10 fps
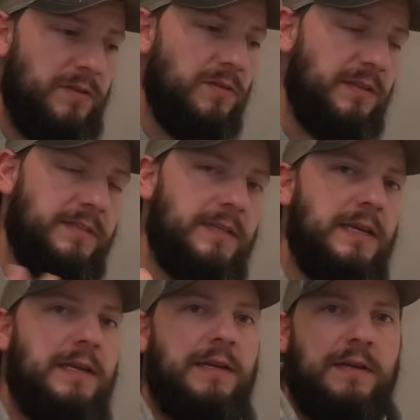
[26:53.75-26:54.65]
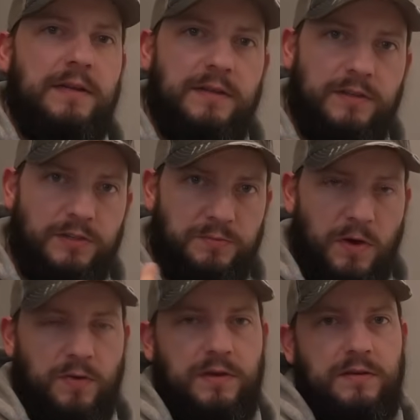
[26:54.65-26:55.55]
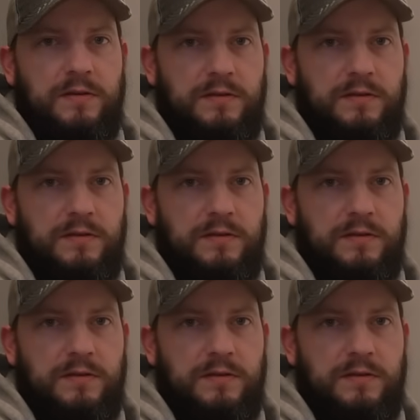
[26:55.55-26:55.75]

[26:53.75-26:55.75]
you can see the smoke